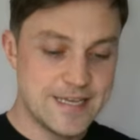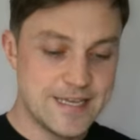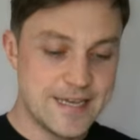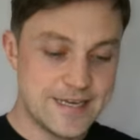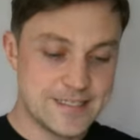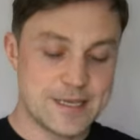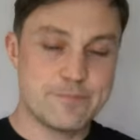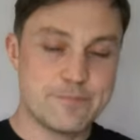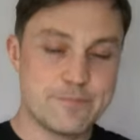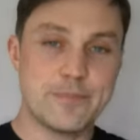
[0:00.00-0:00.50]

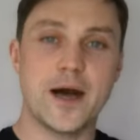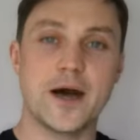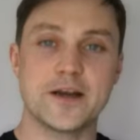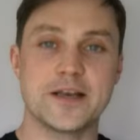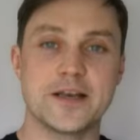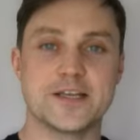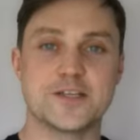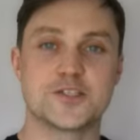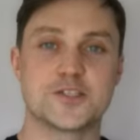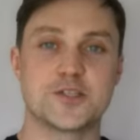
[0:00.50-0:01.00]
did is they
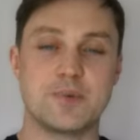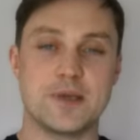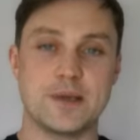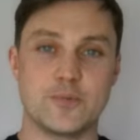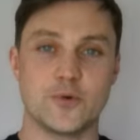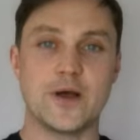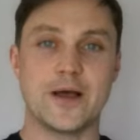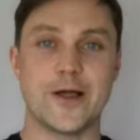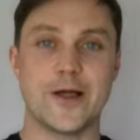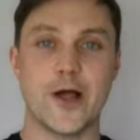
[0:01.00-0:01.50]
punished the
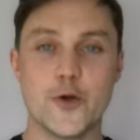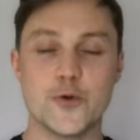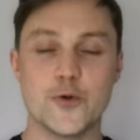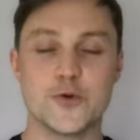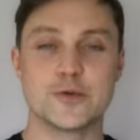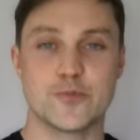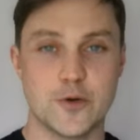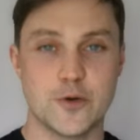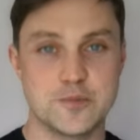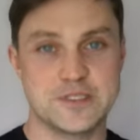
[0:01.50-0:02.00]
people that
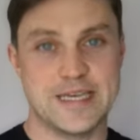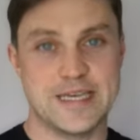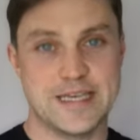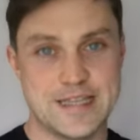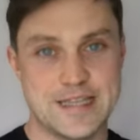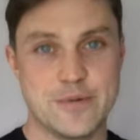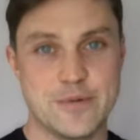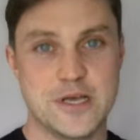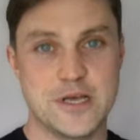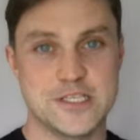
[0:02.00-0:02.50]
owned property
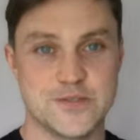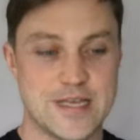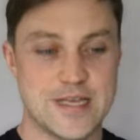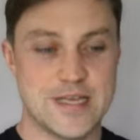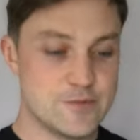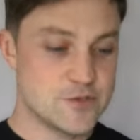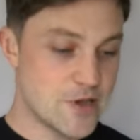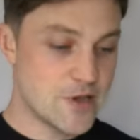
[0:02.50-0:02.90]
in their personal name.